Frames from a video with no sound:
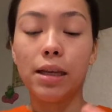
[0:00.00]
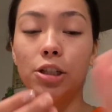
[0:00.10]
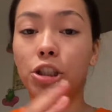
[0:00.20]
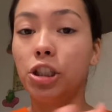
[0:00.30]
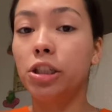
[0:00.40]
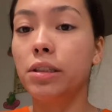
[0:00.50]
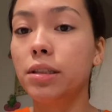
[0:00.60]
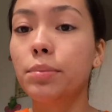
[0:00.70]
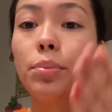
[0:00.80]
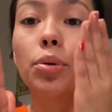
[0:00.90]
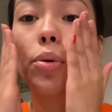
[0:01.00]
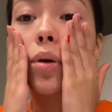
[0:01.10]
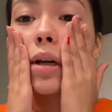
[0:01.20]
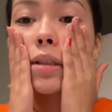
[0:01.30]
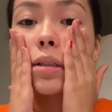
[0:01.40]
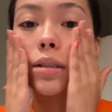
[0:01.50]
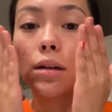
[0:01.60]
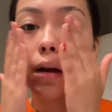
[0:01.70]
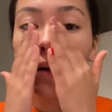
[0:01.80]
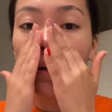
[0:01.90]
and she just presses
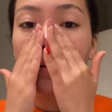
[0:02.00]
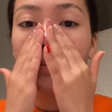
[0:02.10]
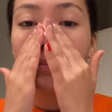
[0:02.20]
it on.